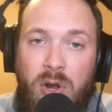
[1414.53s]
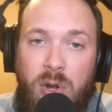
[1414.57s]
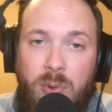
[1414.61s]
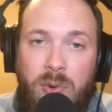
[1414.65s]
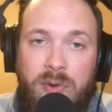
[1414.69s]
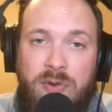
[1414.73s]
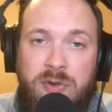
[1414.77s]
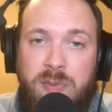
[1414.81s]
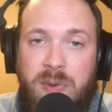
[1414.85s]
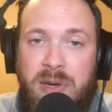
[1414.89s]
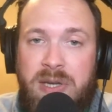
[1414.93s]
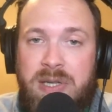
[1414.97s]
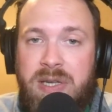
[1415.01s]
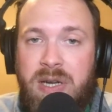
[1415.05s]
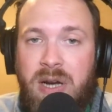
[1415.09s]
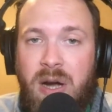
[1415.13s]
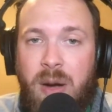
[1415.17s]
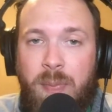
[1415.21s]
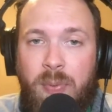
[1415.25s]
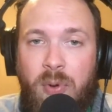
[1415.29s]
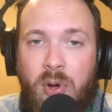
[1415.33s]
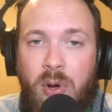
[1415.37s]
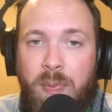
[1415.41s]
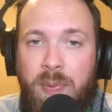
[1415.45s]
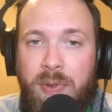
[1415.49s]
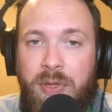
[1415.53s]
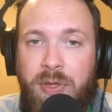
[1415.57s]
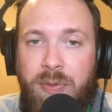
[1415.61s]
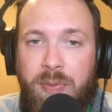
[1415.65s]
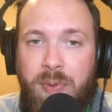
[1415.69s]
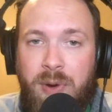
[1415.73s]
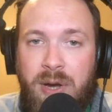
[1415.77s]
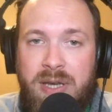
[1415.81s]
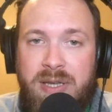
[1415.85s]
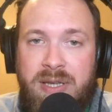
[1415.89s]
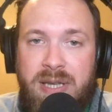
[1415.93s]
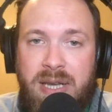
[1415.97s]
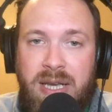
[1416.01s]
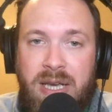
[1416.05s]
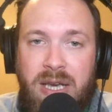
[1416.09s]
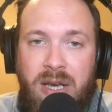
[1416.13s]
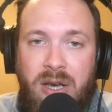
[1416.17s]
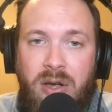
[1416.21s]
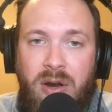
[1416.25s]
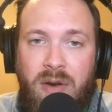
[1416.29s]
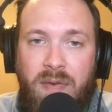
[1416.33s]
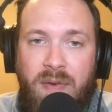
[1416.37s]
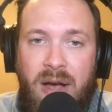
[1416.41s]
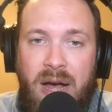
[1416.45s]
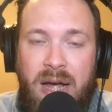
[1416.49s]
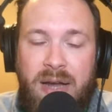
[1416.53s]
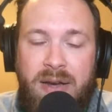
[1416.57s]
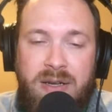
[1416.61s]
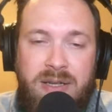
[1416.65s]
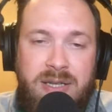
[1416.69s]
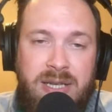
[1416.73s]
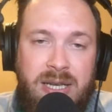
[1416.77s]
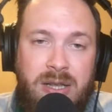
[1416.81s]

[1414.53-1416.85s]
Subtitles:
The Wolves missed a couple open threes that he could have gotten.